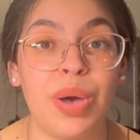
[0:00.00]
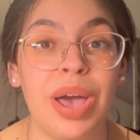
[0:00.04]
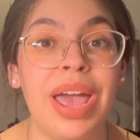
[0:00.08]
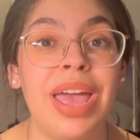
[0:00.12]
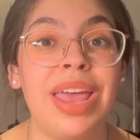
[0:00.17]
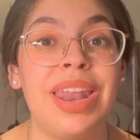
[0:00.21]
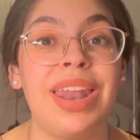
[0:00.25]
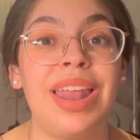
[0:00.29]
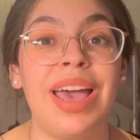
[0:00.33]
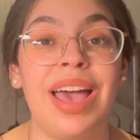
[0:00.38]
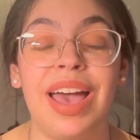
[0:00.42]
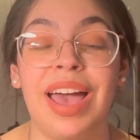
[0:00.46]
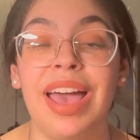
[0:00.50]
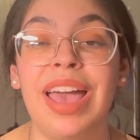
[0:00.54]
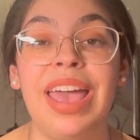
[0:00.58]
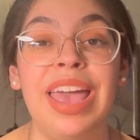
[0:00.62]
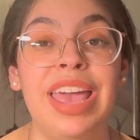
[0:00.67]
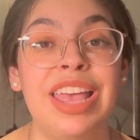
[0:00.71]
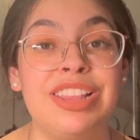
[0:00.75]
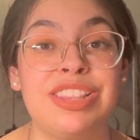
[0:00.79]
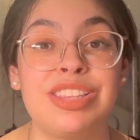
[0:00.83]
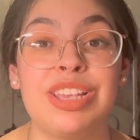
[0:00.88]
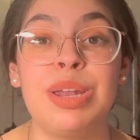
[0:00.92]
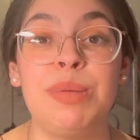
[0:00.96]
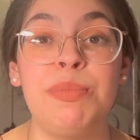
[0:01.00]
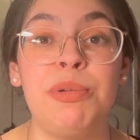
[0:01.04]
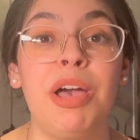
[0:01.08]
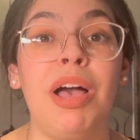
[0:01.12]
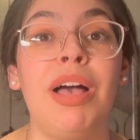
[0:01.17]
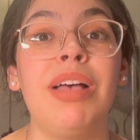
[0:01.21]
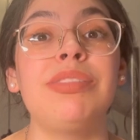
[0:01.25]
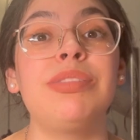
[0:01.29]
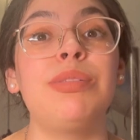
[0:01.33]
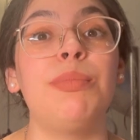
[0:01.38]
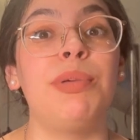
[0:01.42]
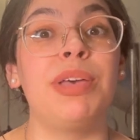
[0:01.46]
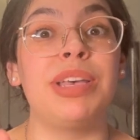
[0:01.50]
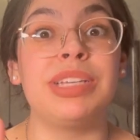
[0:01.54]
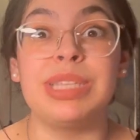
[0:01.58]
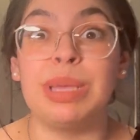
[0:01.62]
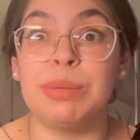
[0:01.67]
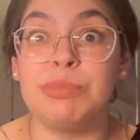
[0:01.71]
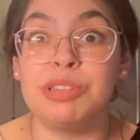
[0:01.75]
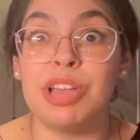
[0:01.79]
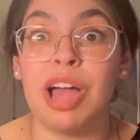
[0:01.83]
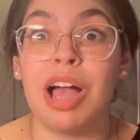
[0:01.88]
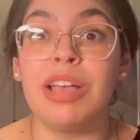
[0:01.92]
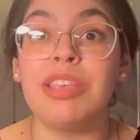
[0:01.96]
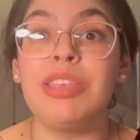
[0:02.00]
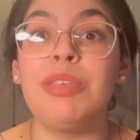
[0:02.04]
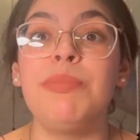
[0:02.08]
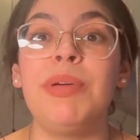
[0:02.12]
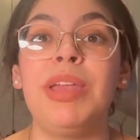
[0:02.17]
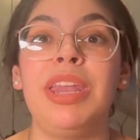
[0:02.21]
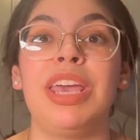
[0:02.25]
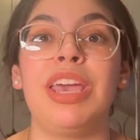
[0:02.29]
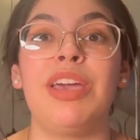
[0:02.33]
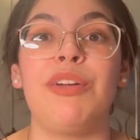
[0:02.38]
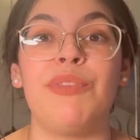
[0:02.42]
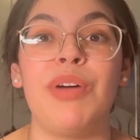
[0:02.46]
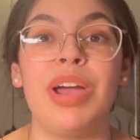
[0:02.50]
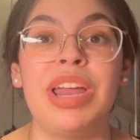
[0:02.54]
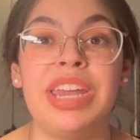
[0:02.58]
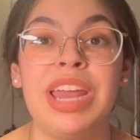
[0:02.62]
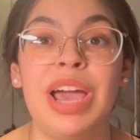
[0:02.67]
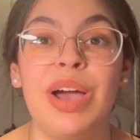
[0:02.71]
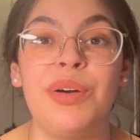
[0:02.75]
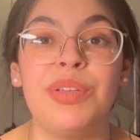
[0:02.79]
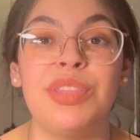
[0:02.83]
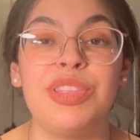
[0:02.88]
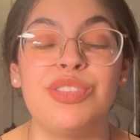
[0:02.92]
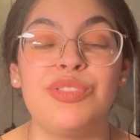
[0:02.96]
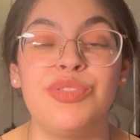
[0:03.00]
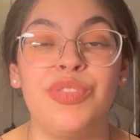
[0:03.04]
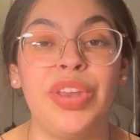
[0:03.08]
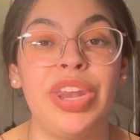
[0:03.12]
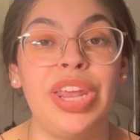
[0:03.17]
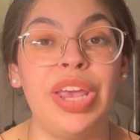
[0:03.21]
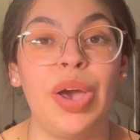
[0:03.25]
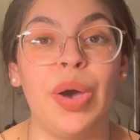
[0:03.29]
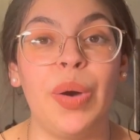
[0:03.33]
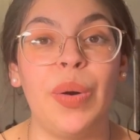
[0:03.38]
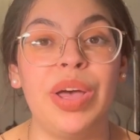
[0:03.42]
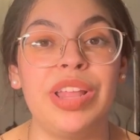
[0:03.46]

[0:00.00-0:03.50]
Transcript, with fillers: And it's going to be awesome because I'm documenting it right now in this video.